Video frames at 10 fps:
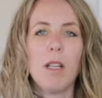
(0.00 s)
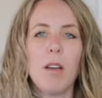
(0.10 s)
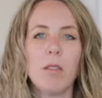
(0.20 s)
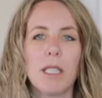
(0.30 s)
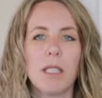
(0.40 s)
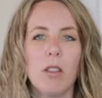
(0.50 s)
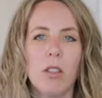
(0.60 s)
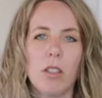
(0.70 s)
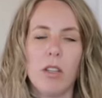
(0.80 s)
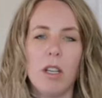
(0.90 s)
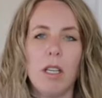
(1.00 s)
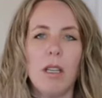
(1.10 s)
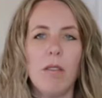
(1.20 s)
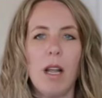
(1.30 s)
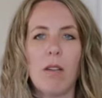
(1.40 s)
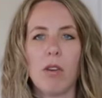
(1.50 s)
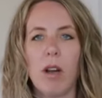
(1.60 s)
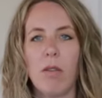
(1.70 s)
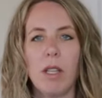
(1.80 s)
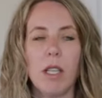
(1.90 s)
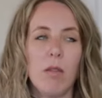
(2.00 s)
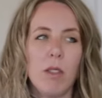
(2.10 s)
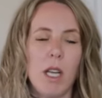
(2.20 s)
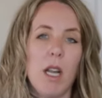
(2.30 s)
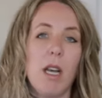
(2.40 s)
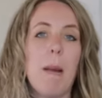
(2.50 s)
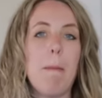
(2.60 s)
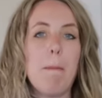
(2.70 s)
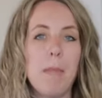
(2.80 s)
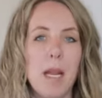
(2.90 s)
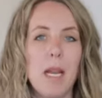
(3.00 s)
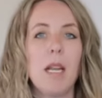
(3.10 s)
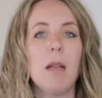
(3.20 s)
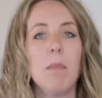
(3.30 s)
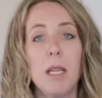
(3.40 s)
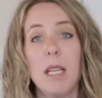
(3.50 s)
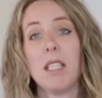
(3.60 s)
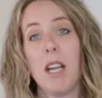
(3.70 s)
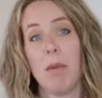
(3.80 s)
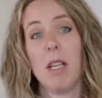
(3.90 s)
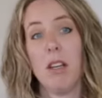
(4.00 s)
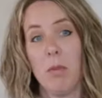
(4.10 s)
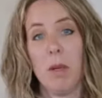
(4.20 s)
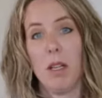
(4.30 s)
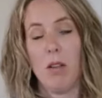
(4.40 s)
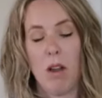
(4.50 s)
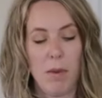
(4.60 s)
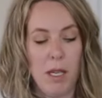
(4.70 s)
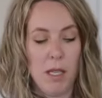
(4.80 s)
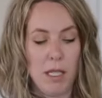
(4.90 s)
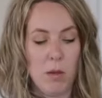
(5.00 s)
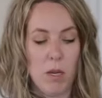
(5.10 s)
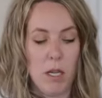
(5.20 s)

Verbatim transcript: pillow doesn't look good, even after everything you've done, it may be time to get a new pillow. I mean, this